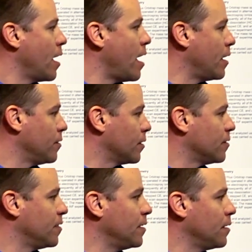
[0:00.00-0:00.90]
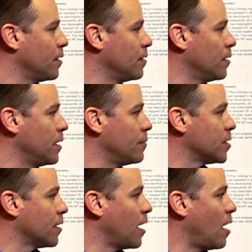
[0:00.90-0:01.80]
And you can see the names
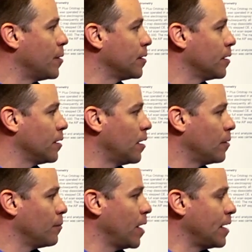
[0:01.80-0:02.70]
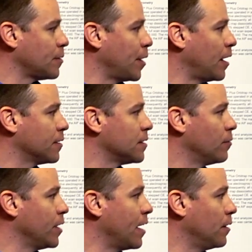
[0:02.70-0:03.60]
of the common antibiotics that
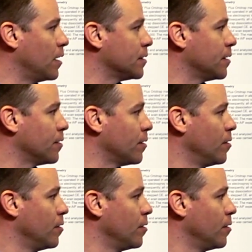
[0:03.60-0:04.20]
we analyzed here,